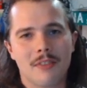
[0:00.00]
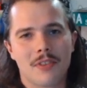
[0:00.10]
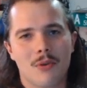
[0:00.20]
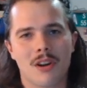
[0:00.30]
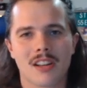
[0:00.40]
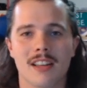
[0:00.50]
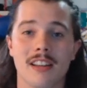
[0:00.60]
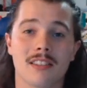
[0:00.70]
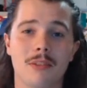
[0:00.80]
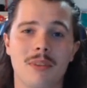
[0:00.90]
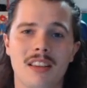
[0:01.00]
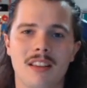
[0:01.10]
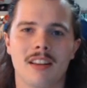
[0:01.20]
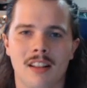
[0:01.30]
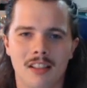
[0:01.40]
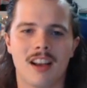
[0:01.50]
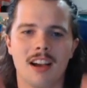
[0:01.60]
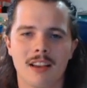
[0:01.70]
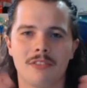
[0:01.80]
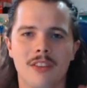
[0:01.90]
if you want to connect to me in a
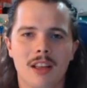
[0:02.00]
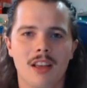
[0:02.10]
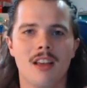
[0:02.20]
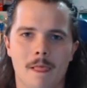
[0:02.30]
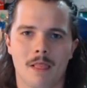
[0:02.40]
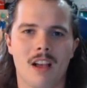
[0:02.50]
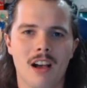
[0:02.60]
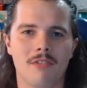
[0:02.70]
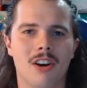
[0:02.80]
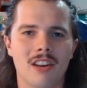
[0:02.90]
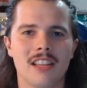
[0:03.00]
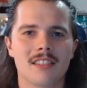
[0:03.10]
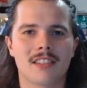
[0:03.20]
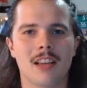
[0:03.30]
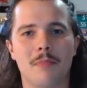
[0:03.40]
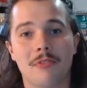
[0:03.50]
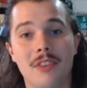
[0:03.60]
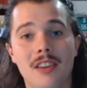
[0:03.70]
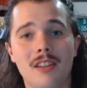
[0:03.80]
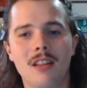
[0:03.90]
live audience type of
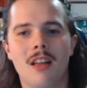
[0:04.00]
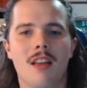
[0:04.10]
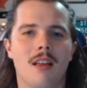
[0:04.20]
feel.